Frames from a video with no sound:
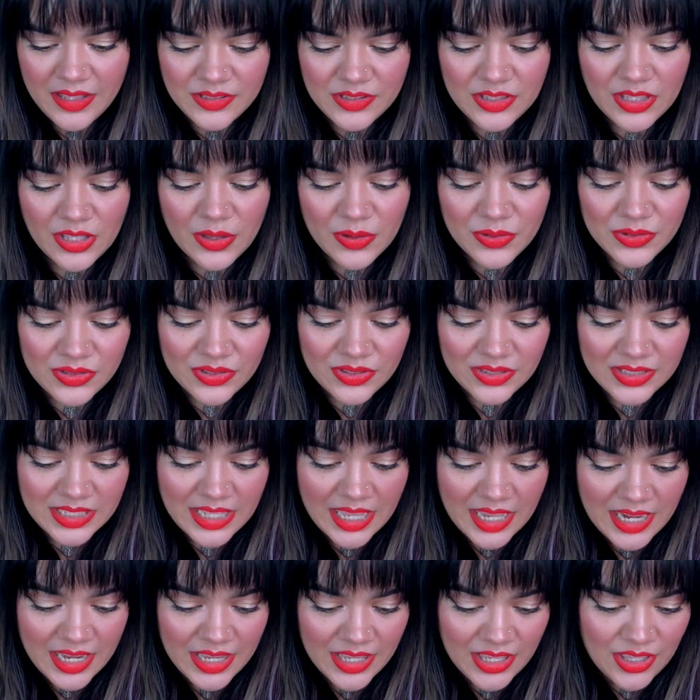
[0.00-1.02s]
The ghost looks
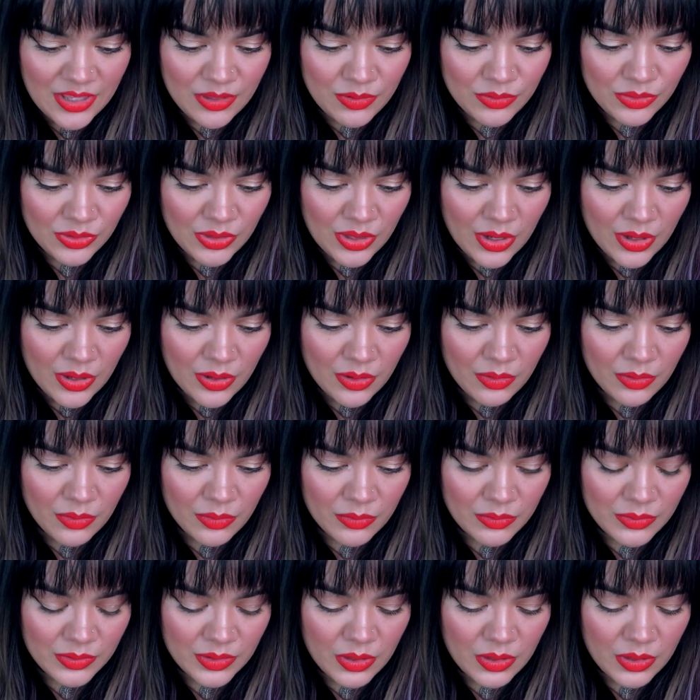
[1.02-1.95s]
kind of cute though.